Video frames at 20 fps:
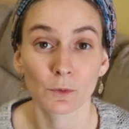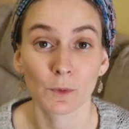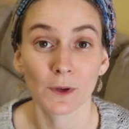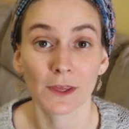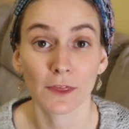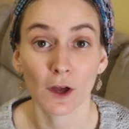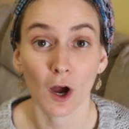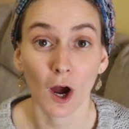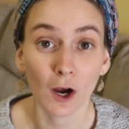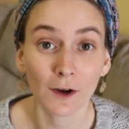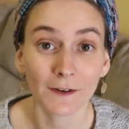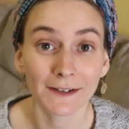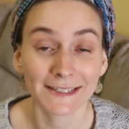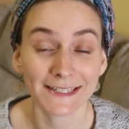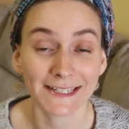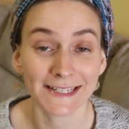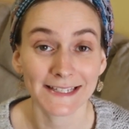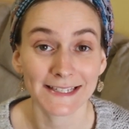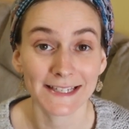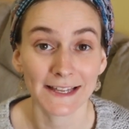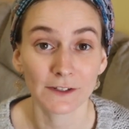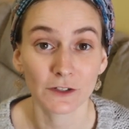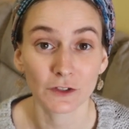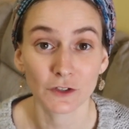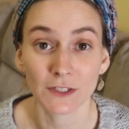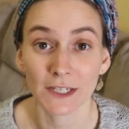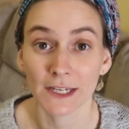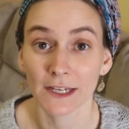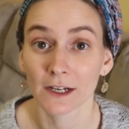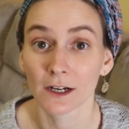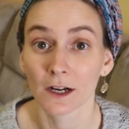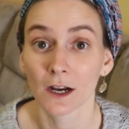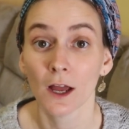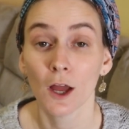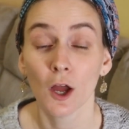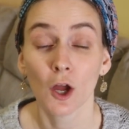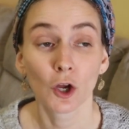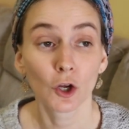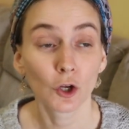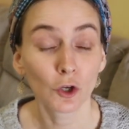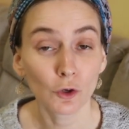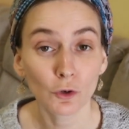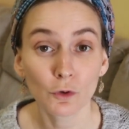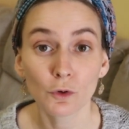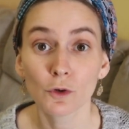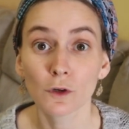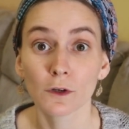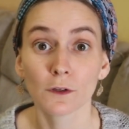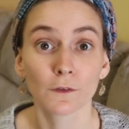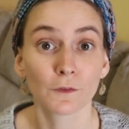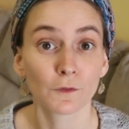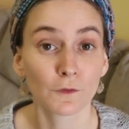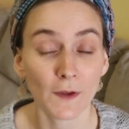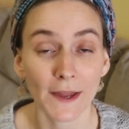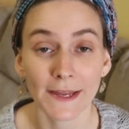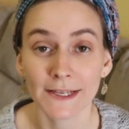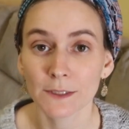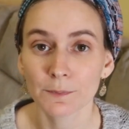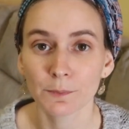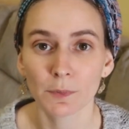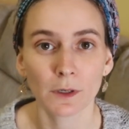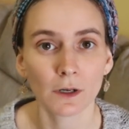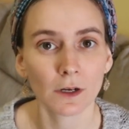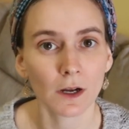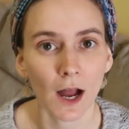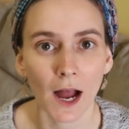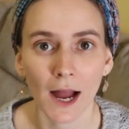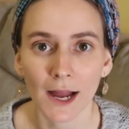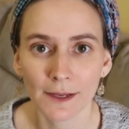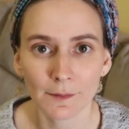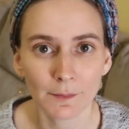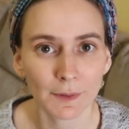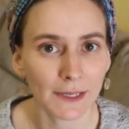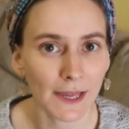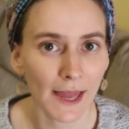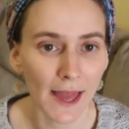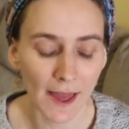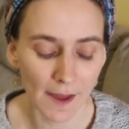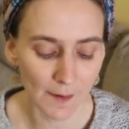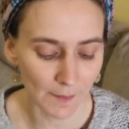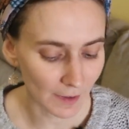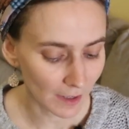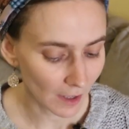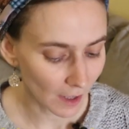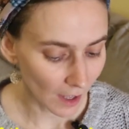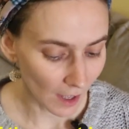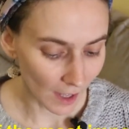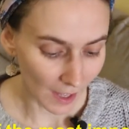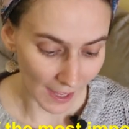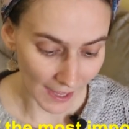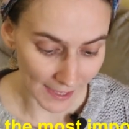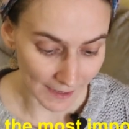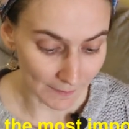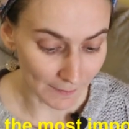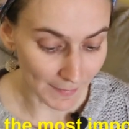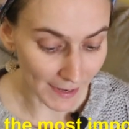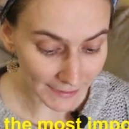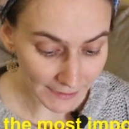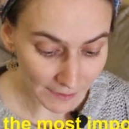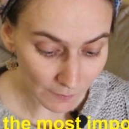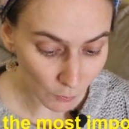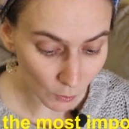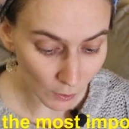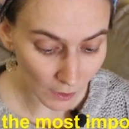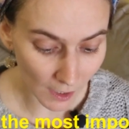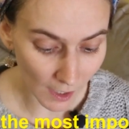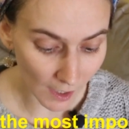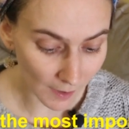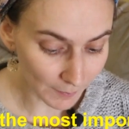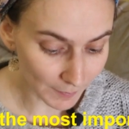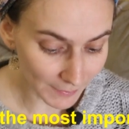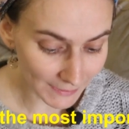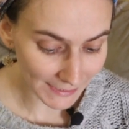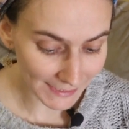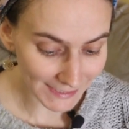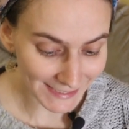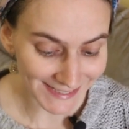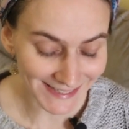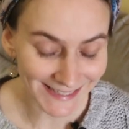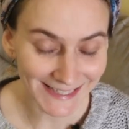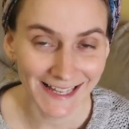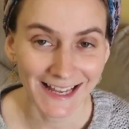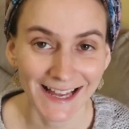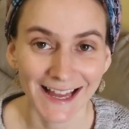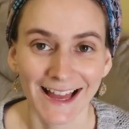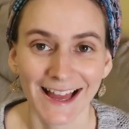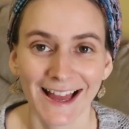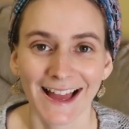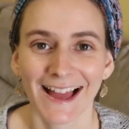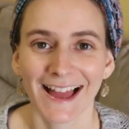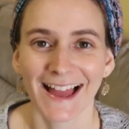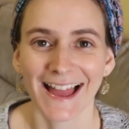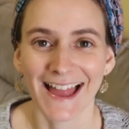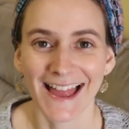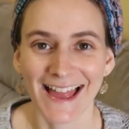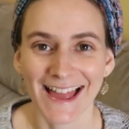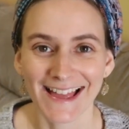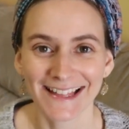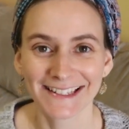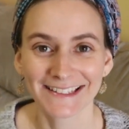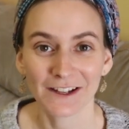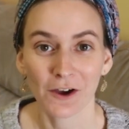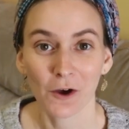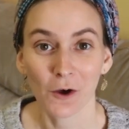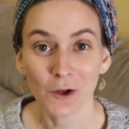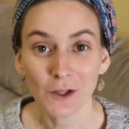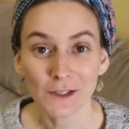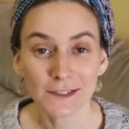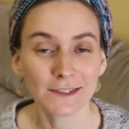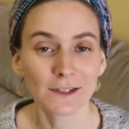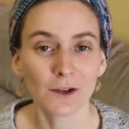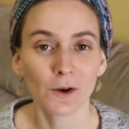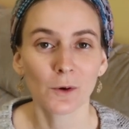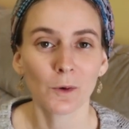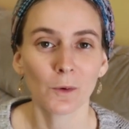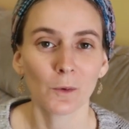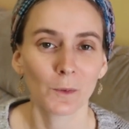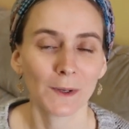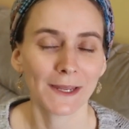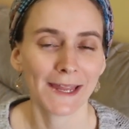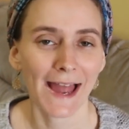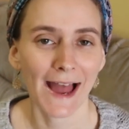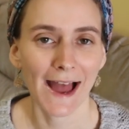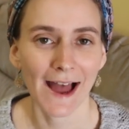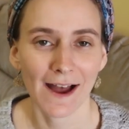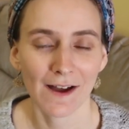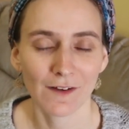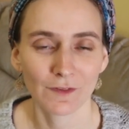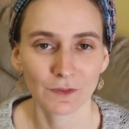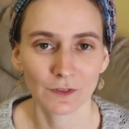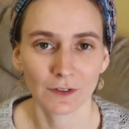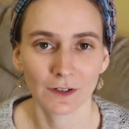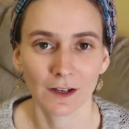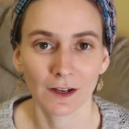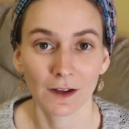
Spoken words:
with R&D centers here, Google, Facebook, IBM, and many more companies. And also we have